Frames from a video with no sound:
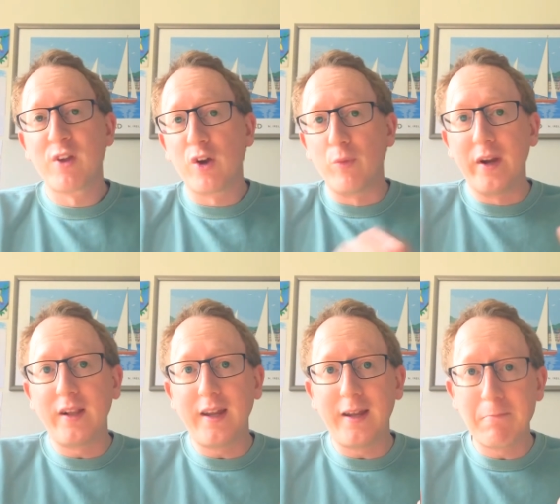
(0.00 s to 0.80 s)

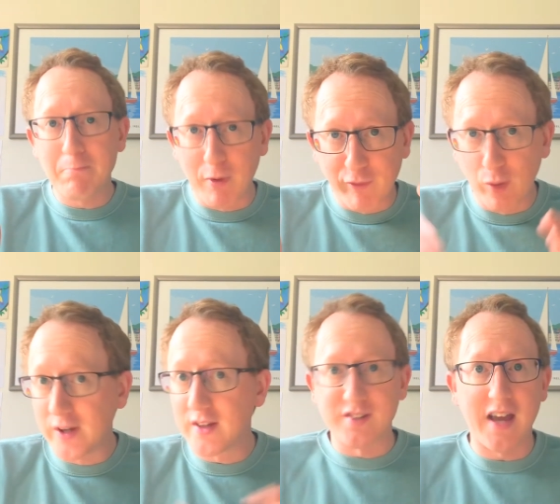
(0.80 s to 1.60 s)
Really, before he
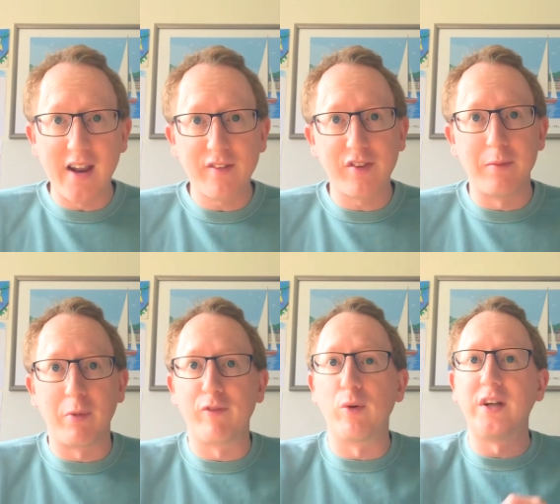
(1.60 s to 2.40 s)
does anything,
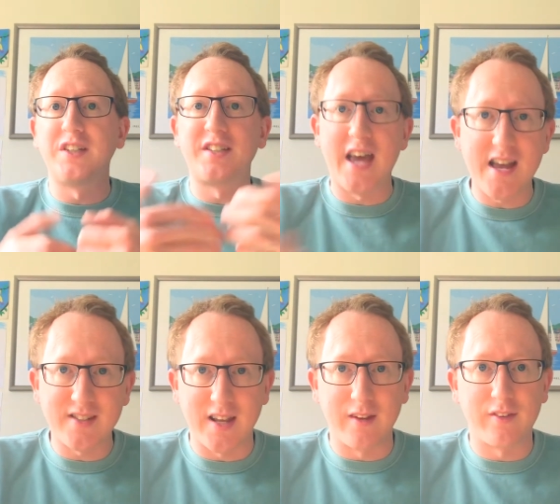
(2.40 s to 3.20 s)
before he says
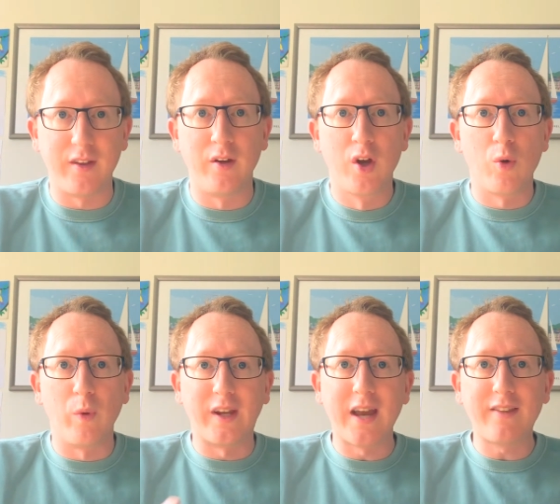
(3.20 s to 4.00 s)
anything,
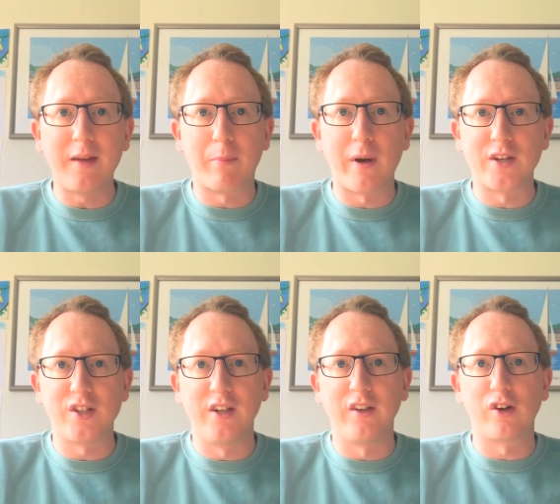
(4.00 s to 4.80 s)
we get the impression
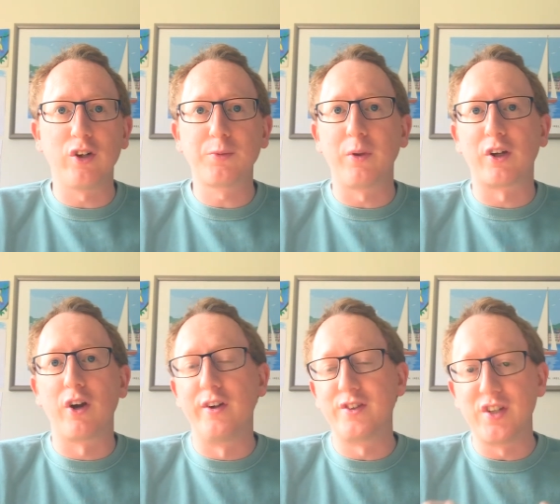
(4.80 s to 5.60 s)
in the gospel
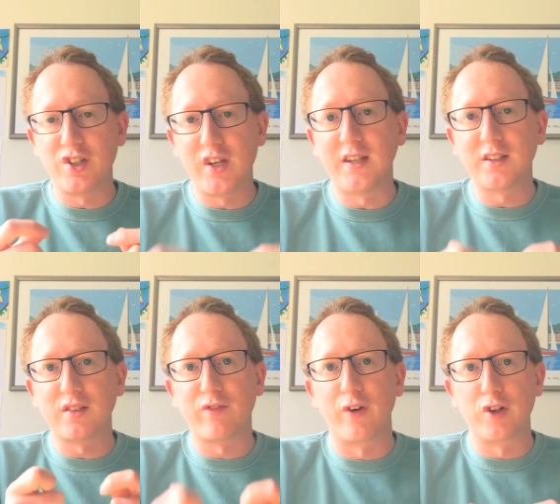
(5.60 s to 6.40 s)
accounts that Jesus
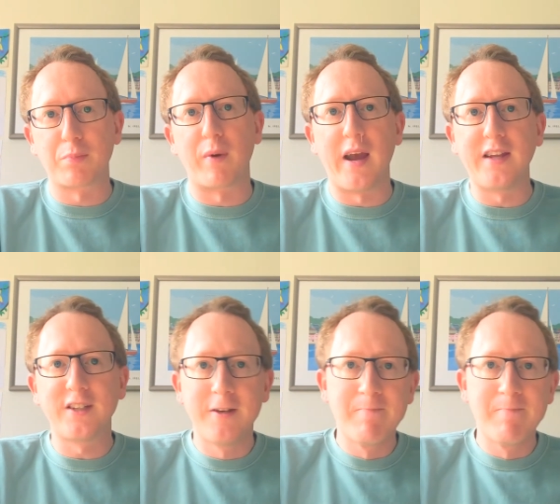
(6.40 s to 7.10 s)
first prays.